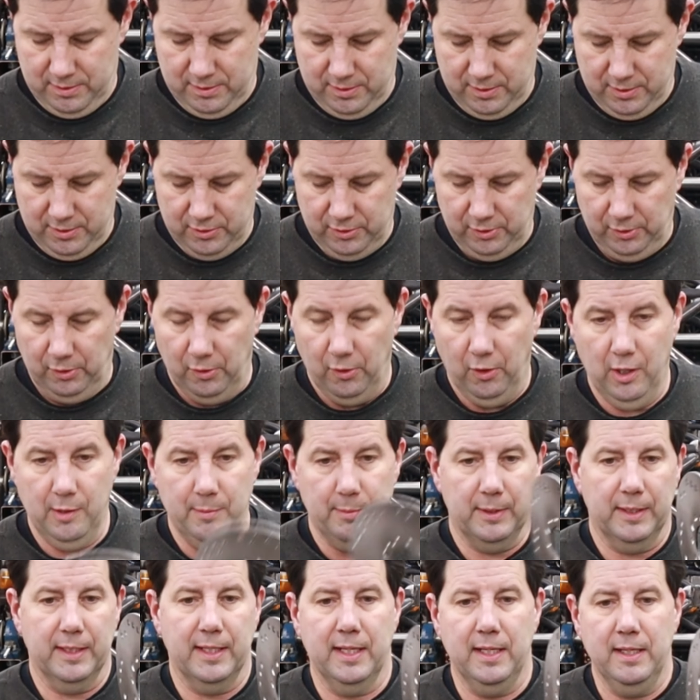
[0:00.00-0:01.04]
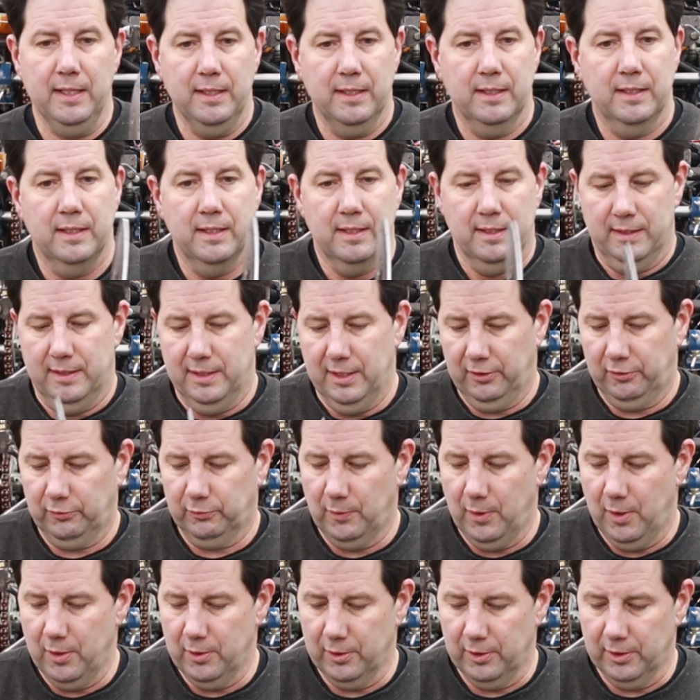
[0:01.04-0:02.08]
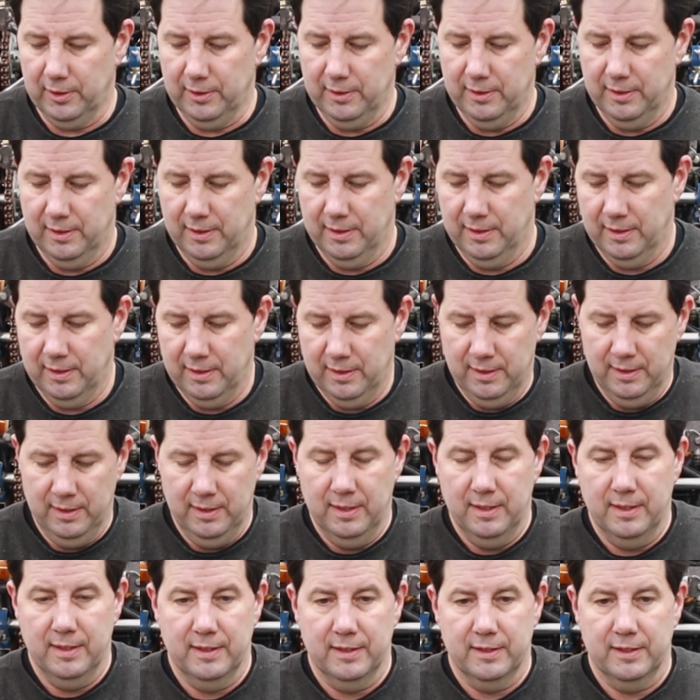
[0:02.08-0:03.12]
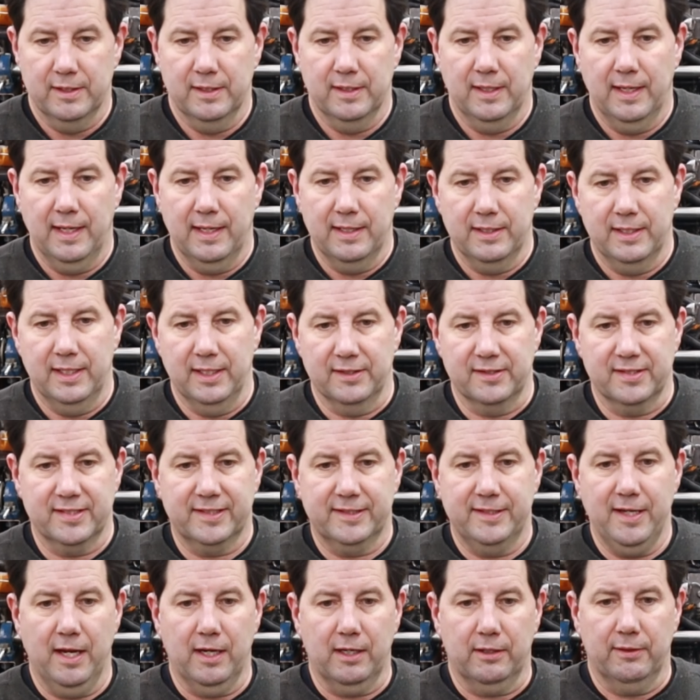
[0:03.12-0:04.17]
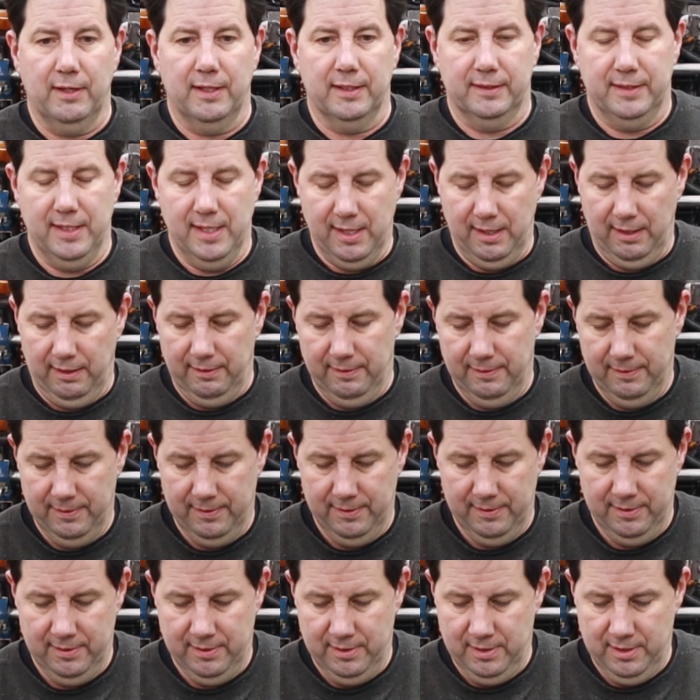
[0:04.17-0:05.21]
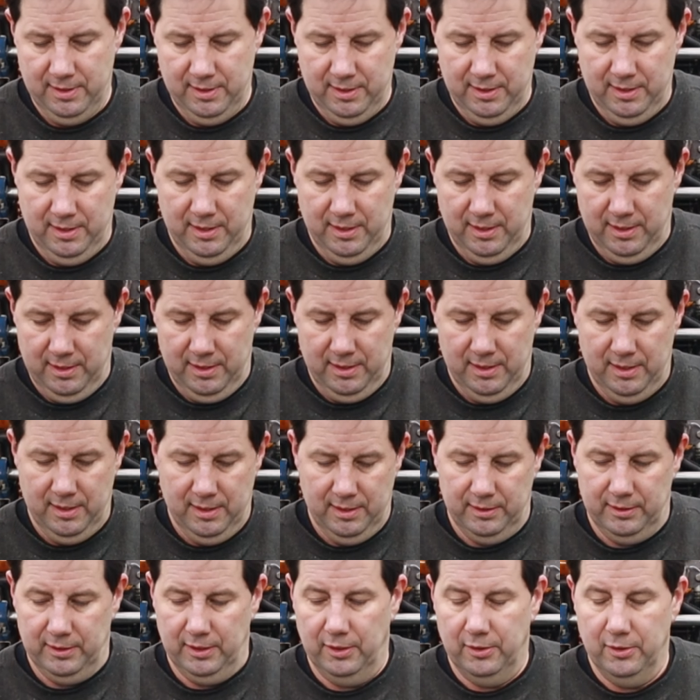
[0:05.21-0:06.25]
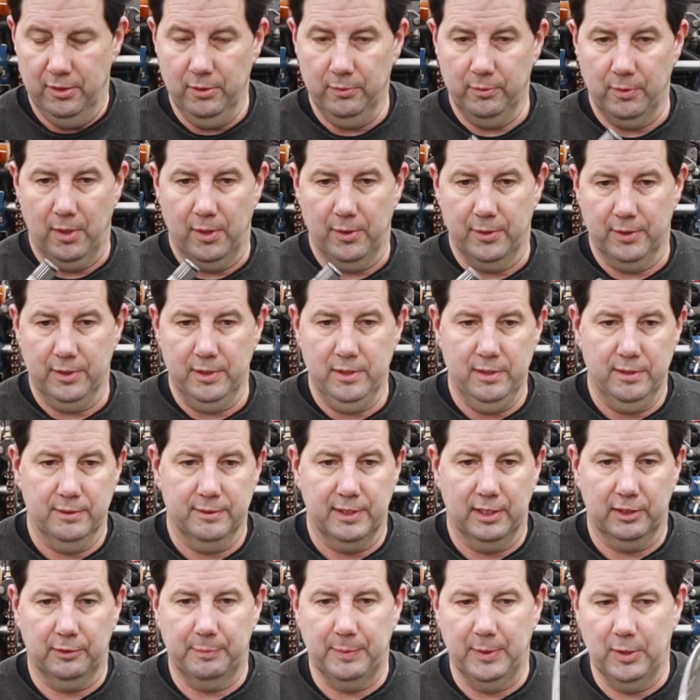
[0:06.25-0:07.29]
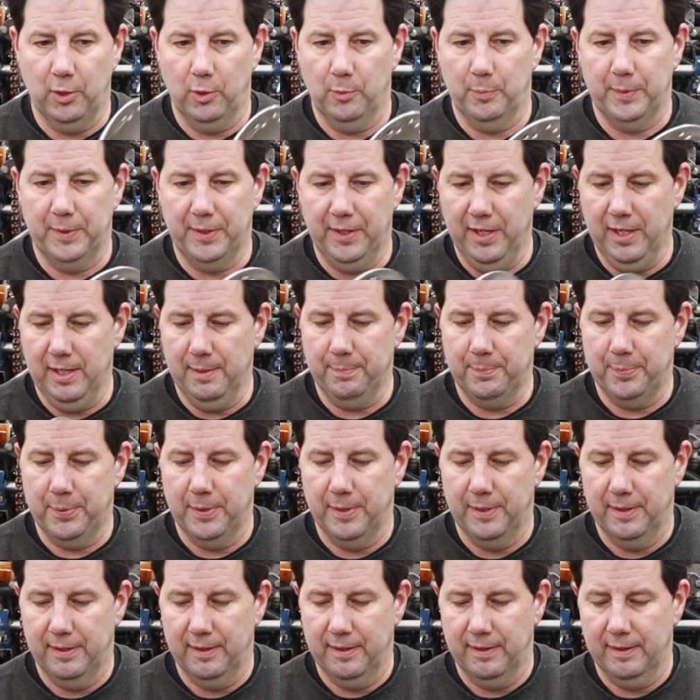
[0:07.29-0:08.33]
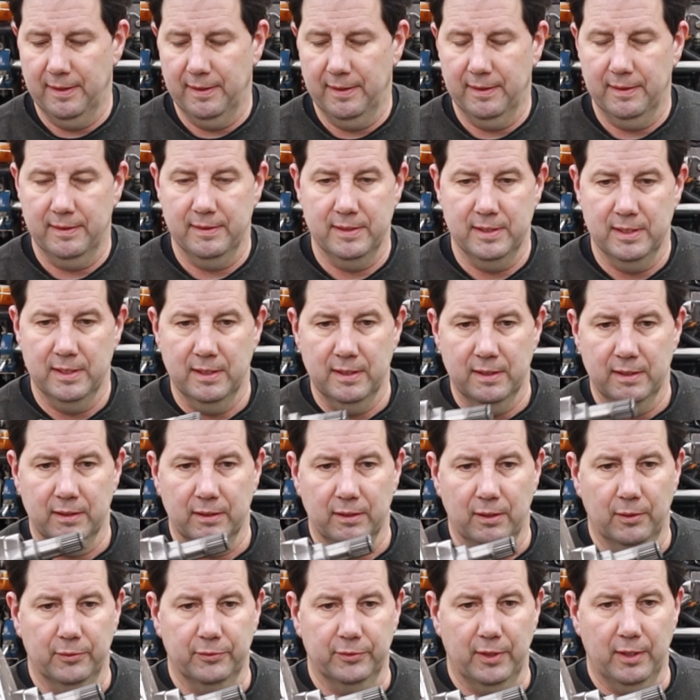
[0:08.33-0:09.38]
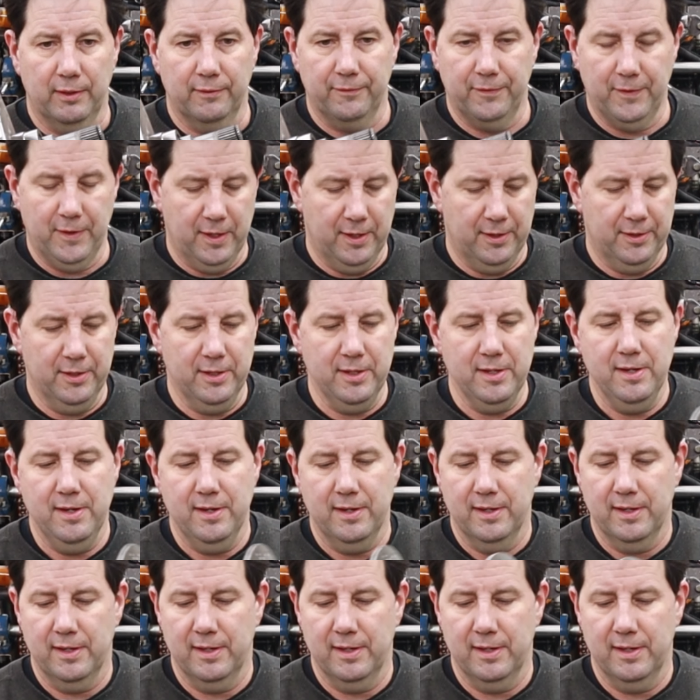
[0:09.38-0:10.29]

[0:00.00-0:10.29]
So normally this rotor gets stuck right there. The new rotor that's been opened up goes on farther.